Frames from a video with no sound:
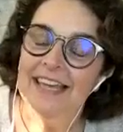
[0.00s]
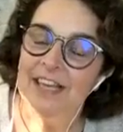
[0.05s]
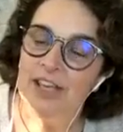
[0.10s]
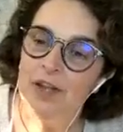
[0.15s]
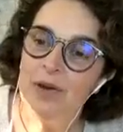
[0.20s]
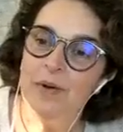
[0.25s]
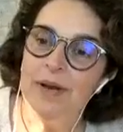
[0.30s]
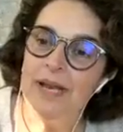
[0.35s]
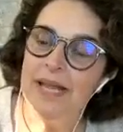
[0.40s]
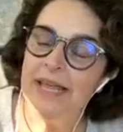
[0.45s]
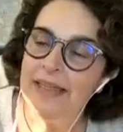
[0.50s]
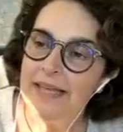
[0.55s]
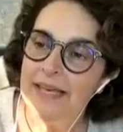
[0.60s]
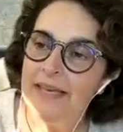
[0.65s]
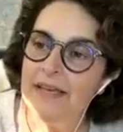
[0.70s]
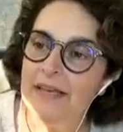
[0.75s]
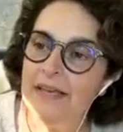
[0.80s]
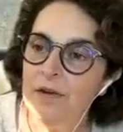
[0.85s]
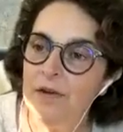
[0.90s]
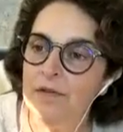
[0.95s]
And I
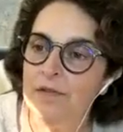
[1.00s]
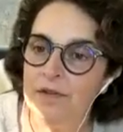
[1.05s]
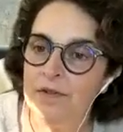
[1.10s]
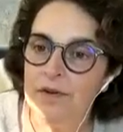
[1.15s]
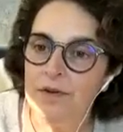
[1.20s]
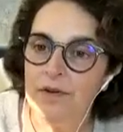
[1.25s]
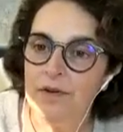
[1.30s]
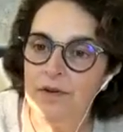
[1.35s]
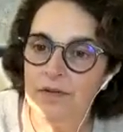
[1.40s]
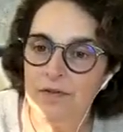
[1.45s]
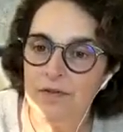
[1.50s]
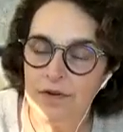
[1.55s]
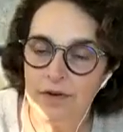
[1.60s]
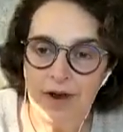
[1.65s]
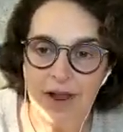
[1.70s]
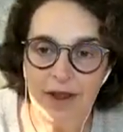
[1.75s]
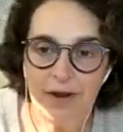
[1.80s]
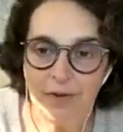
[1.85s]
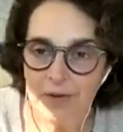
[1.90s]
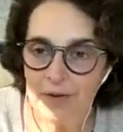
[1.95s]
think, for
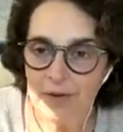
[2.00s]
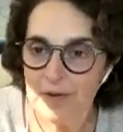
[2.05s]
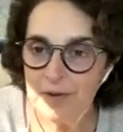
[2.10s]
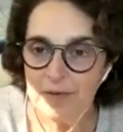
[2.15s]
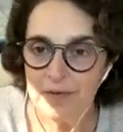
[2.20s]
I don't know